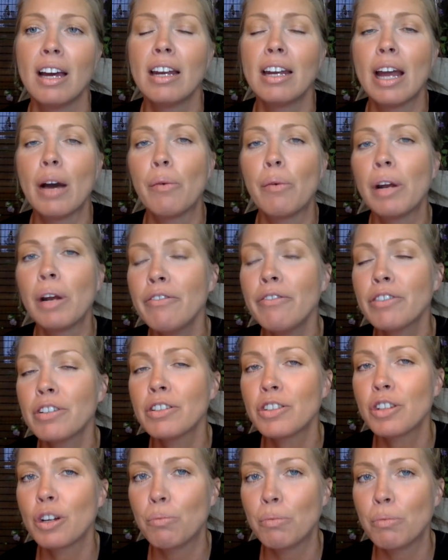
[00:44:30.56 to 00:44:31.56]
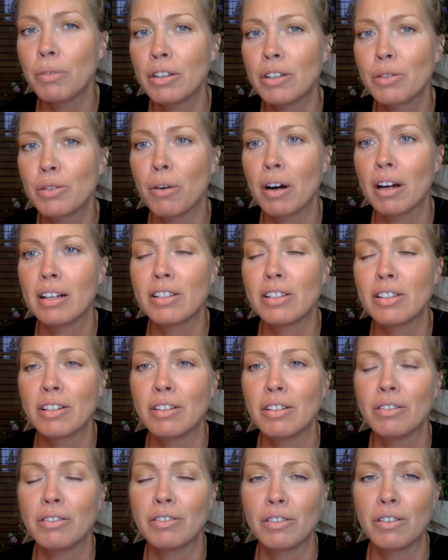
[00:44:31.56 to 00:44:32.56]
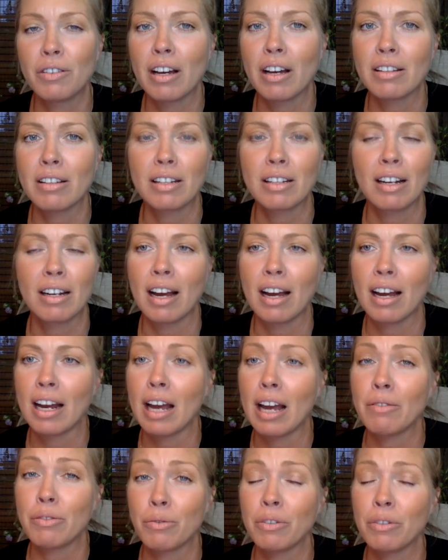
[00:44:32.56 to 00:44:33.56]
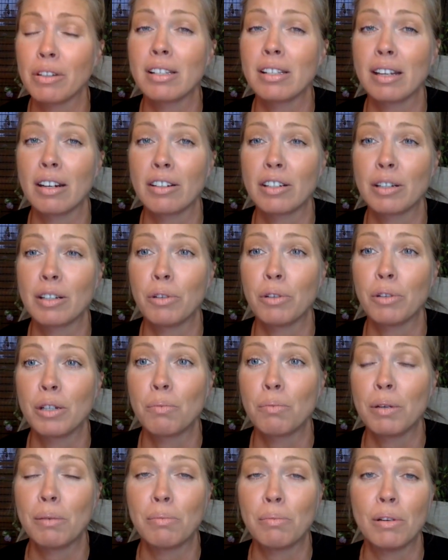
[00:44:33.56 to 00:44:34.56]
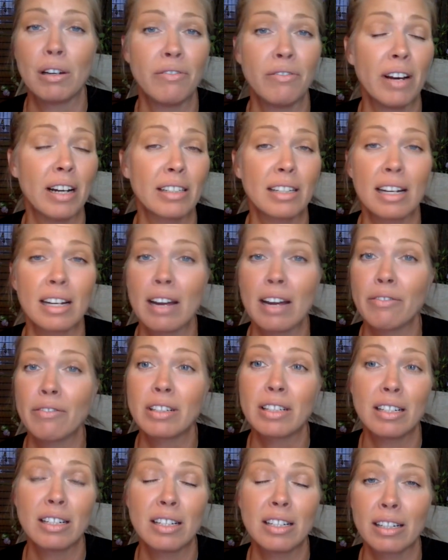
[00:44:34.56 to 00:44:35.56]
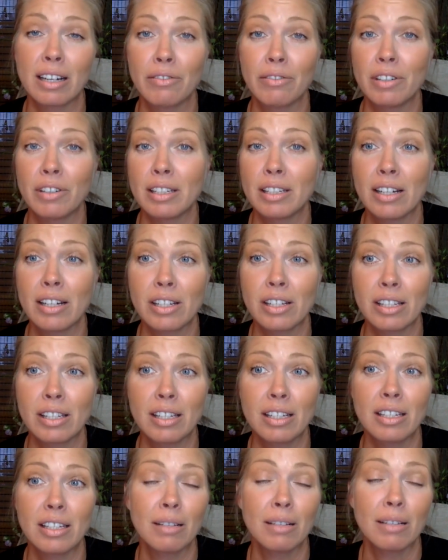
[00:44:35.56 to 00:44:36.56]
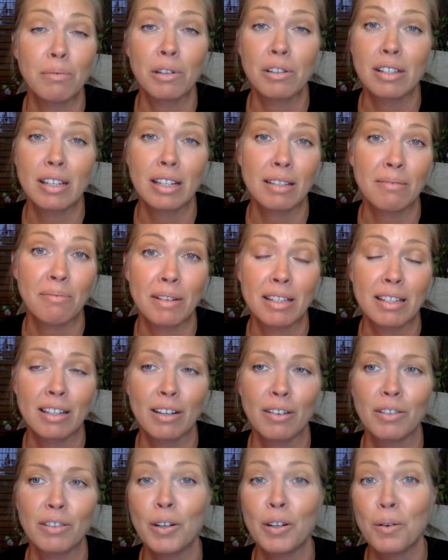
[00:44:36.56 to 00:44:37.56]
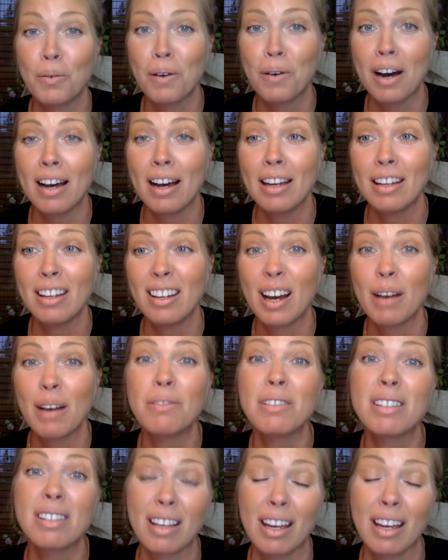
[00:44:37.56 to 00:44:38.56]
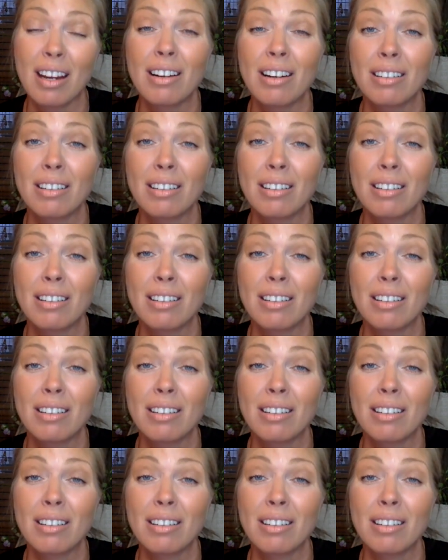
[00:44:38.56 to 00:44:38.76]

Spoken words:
Now, when I first opened the S.W.A.T Institute in 2009, I was really scared to push people. In fact, I never did discovery sessions until about 6 months ago. You know why? I was scared.